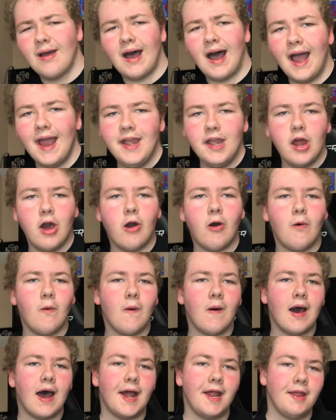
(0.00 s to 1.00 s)
I
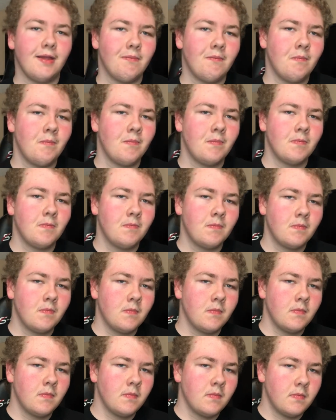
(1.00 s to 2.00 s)
know I am
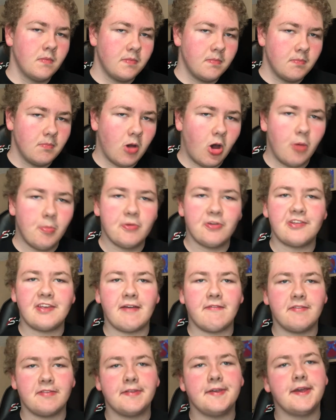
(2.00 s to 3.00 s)
almost
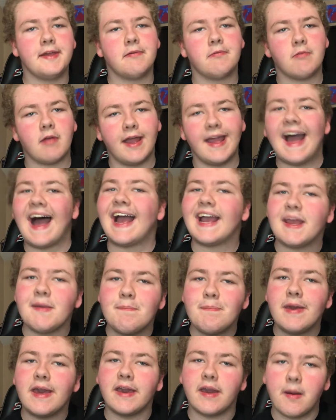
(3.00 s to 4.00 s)
17, right? I
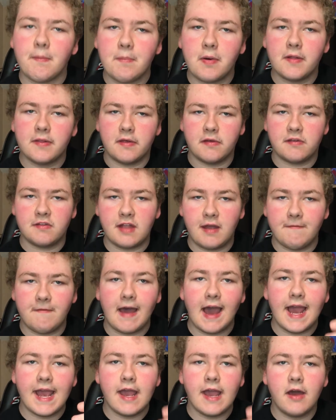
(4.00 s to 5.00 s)
can pick up on this stuff.
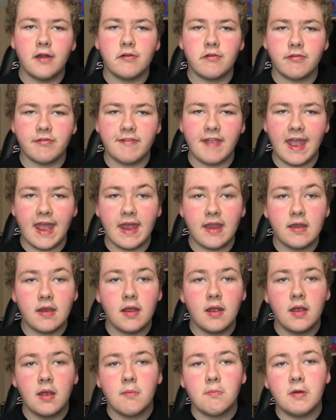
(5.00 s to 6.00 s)
I understand.
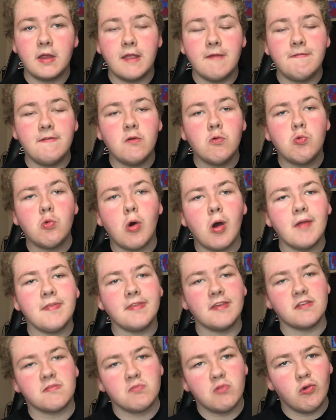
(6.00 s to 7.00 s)
But if you want
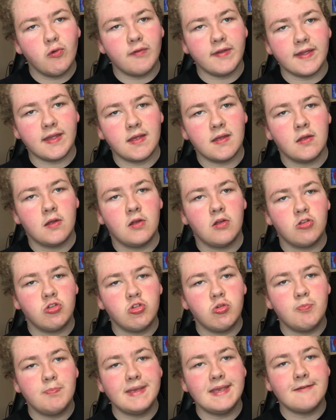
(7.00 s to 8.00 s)
this movie
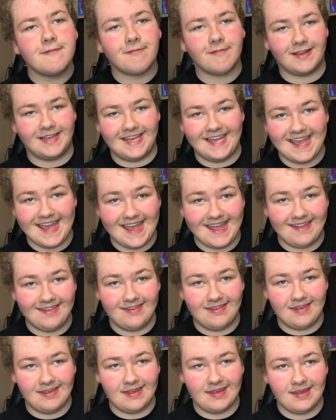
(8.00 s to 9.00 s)
to be for
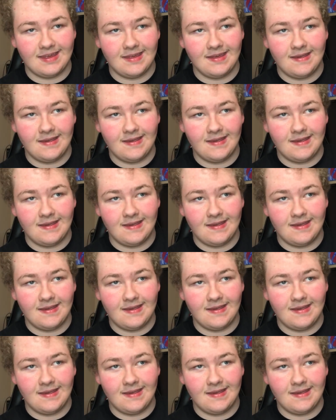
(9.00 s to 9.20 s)
kids,